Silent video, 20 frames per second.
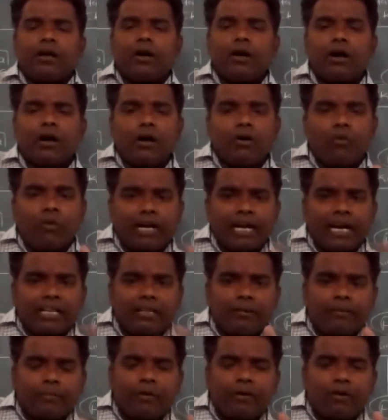what are
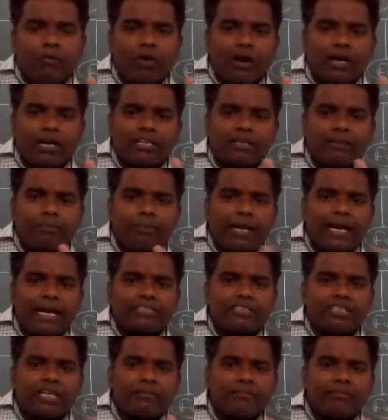the
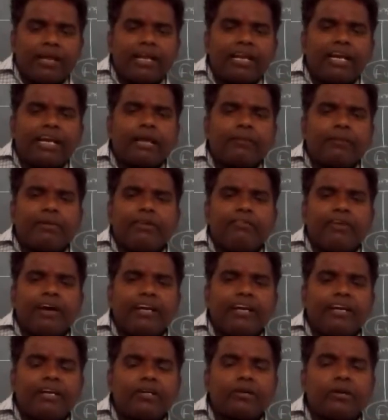plants are mainly can be
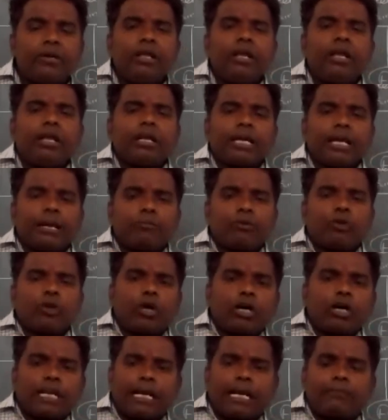divided into
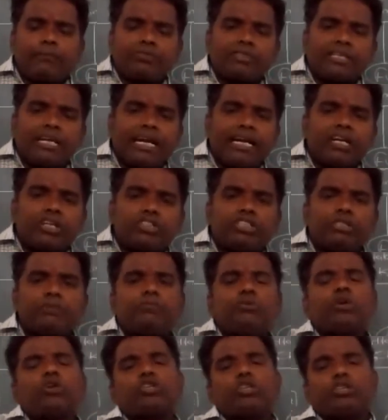cryptogams and
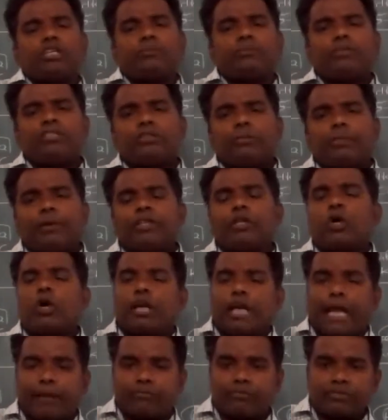gymnos. That means
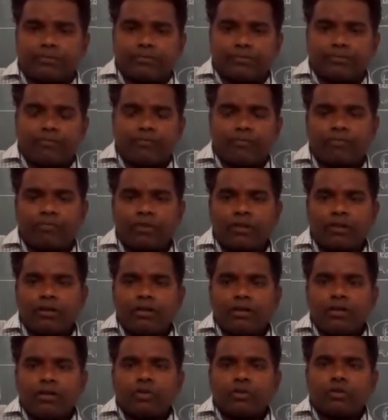spelurogams.
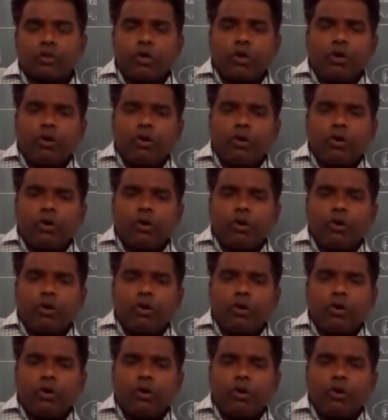So